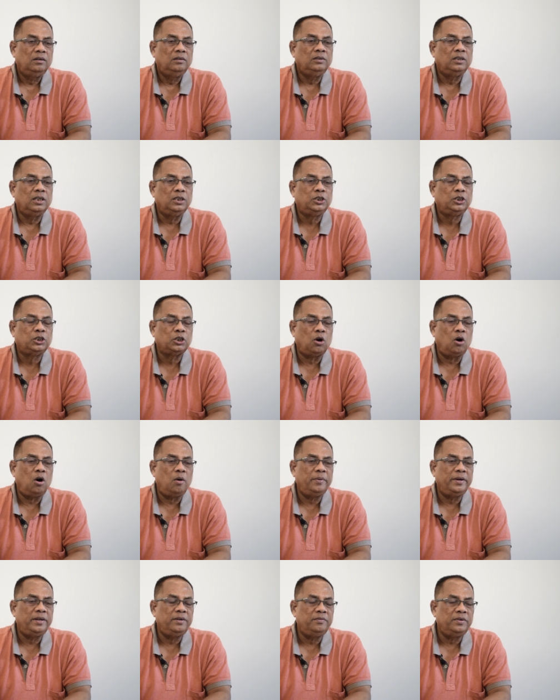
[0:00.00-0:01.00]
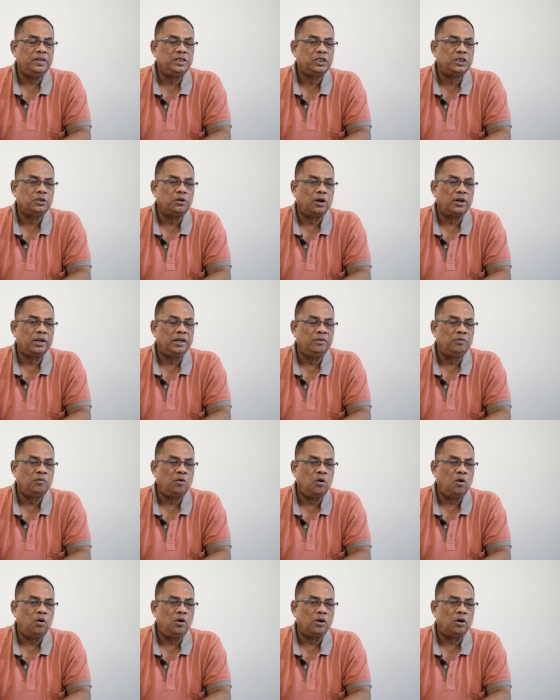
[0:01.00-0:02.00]
the job in which you are
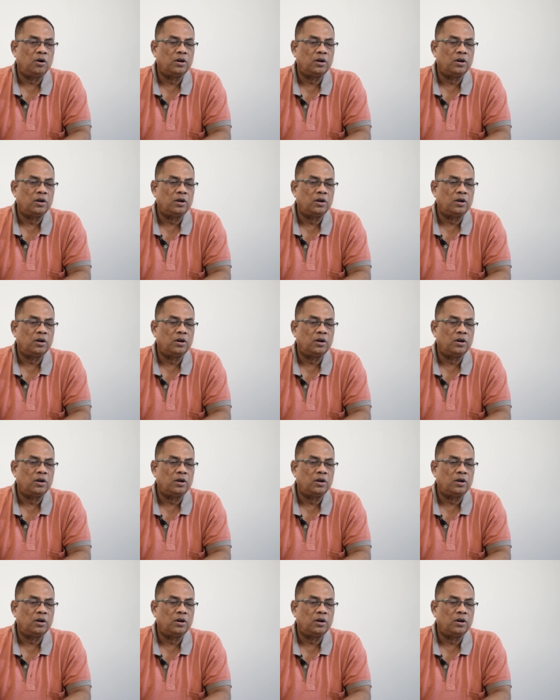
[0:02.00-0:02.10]
involved